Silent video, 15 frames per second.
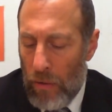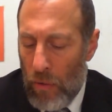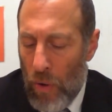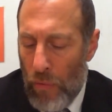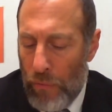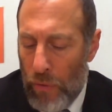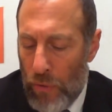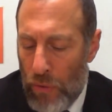
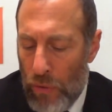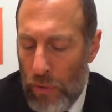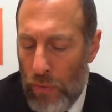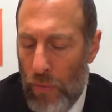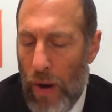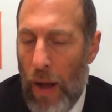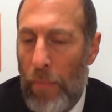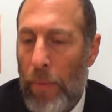off the Shus
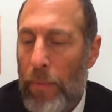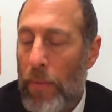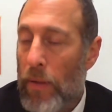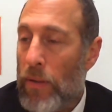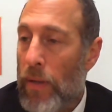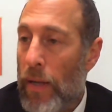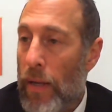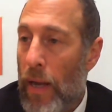Rabim,
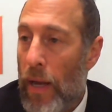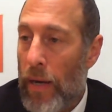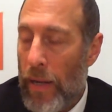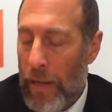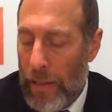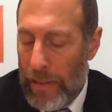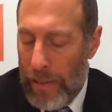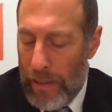there's like an
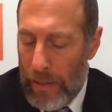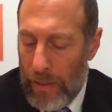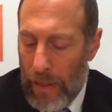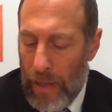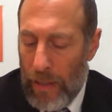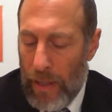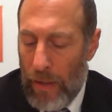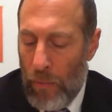inlet,
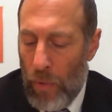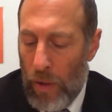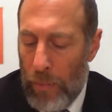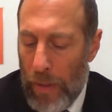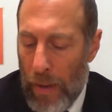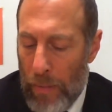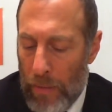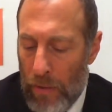and they want to
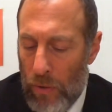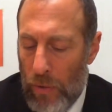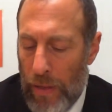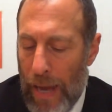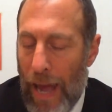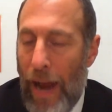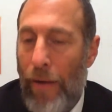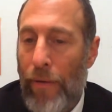be able to
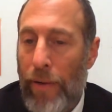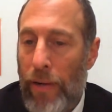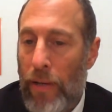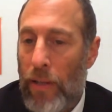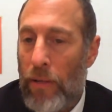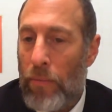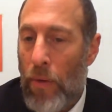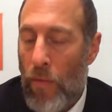carry
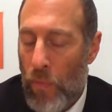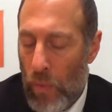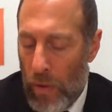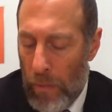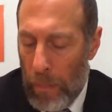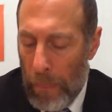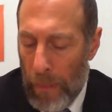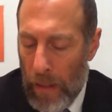in the
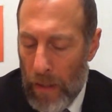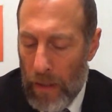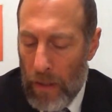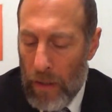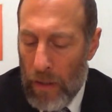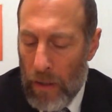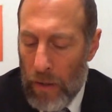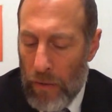mavui
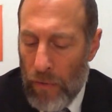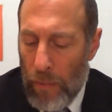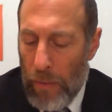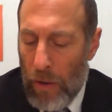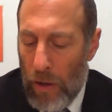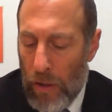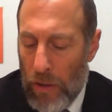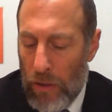from the
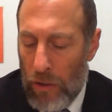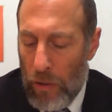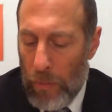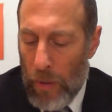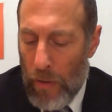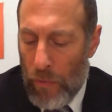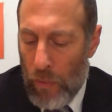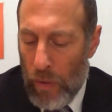chutzah to the
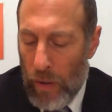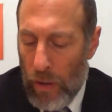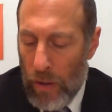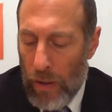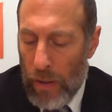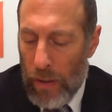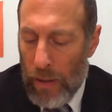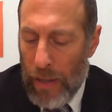mavui,
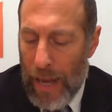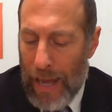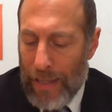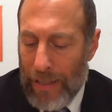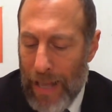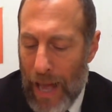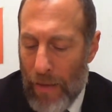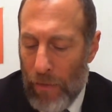has
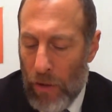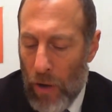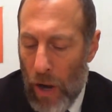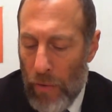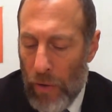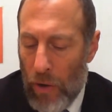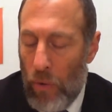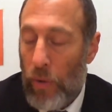to have a
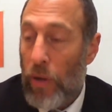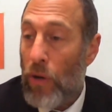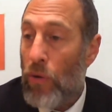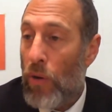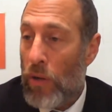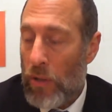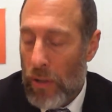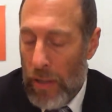kaira going
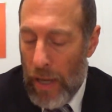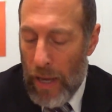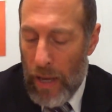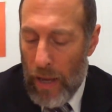across the